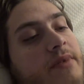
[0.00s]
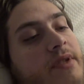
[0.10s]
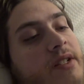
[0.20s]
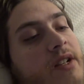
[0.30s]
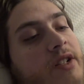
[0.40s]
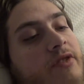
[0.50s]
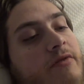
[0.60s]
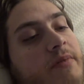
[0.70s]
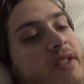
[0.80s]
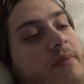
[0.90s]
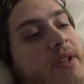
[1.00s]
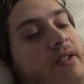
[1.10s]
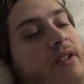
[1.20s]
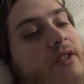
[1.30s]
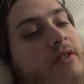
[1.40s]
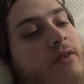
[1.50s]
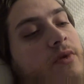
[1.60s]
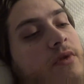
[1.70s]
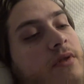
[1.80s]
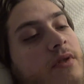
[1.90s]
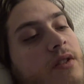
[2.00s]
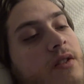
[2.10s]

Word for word: This country would be the best country in the world